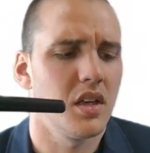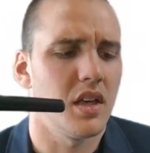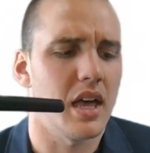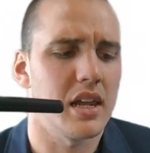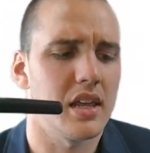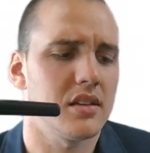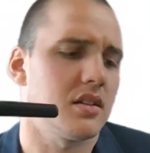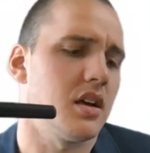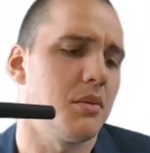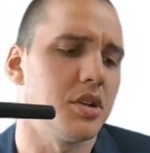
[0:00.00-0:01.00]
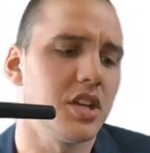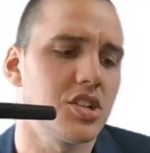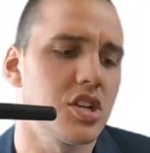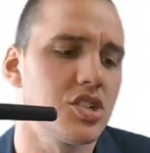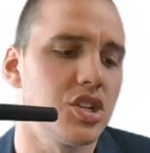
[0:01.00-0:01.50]
Edit.
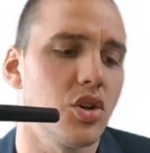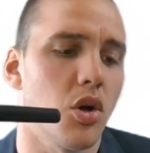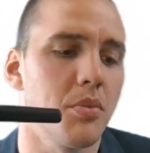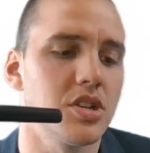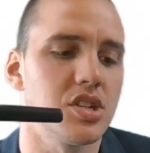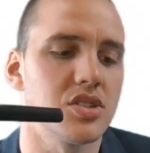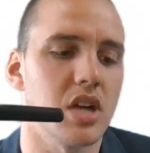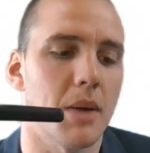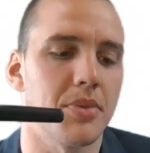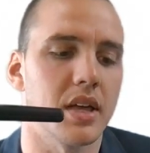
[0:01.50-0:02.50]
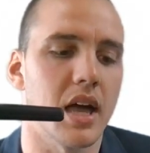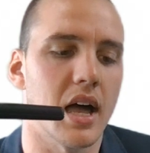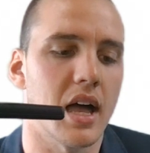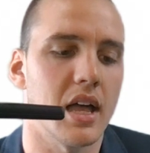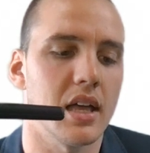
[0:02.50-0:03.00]
Addition, she told me she stopped the
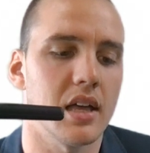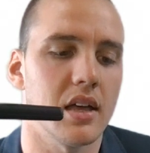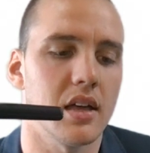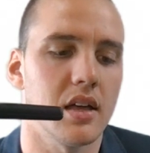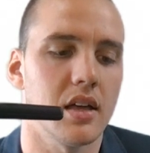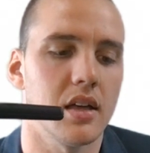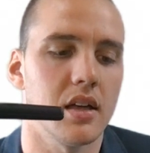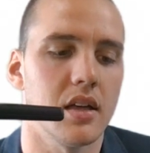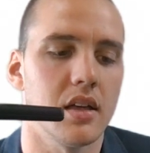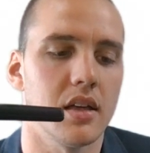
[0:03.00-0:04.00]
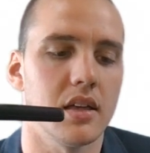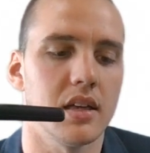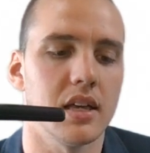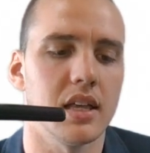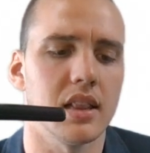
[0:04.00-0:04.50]
guy
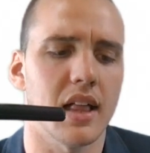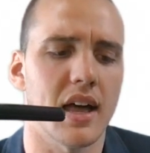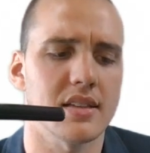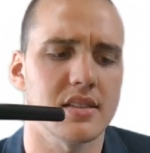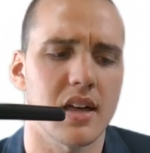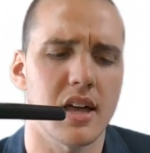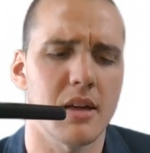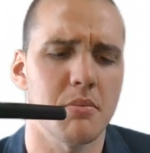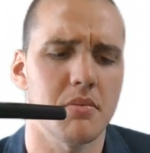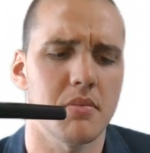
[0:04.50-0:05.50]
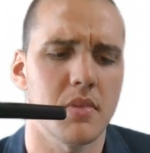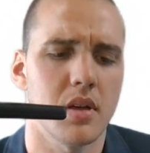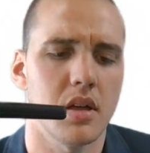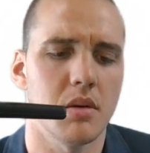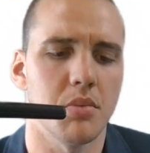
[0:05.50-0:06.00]
in last time,
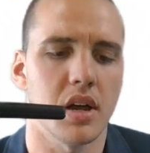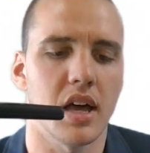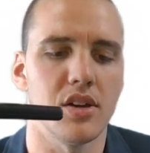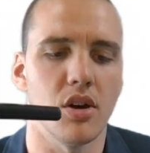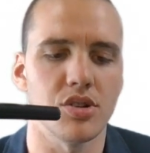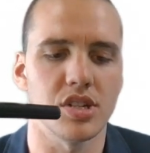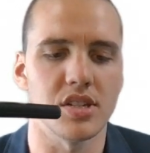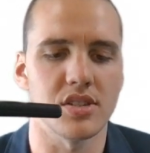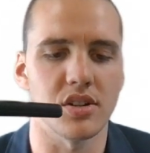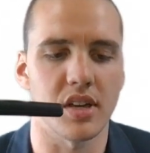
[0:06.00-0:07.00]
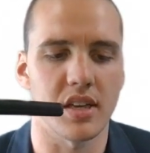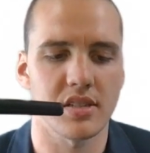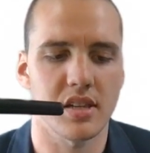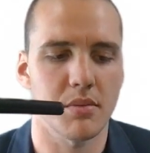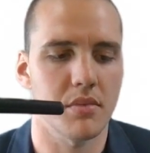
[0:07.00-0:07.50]
but I know she still
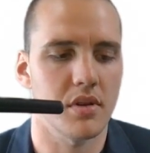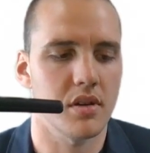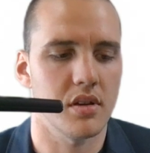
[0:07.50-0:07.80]
kissed him.